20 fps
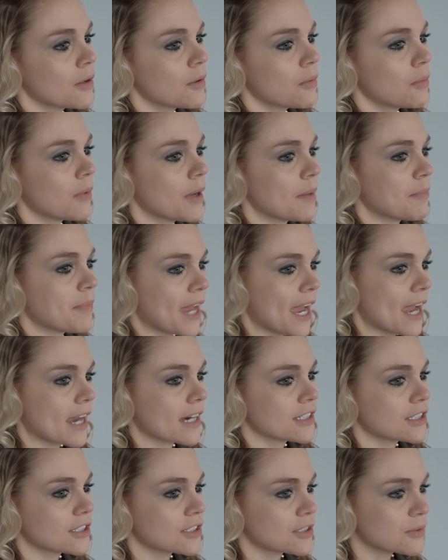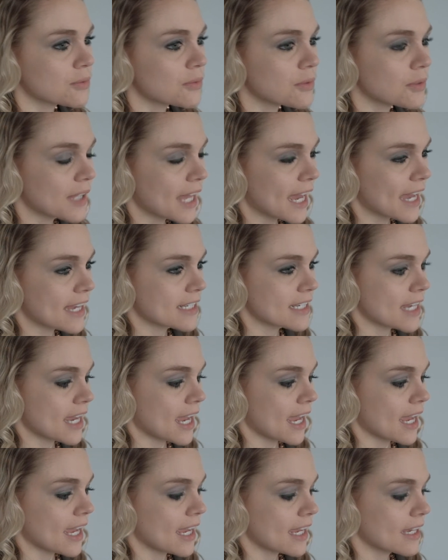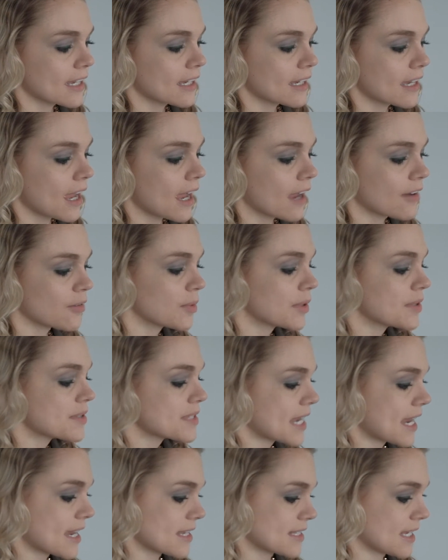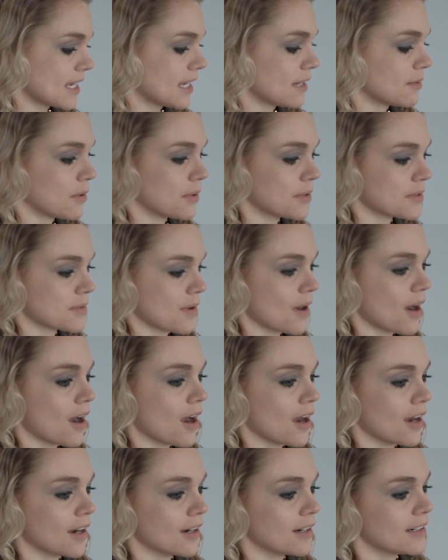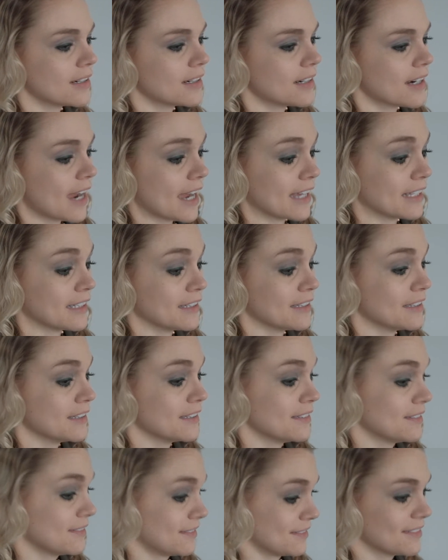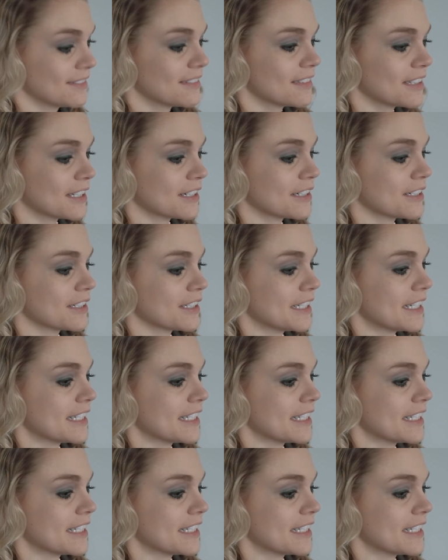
went back to school that day. I was asking what was wrong. I literally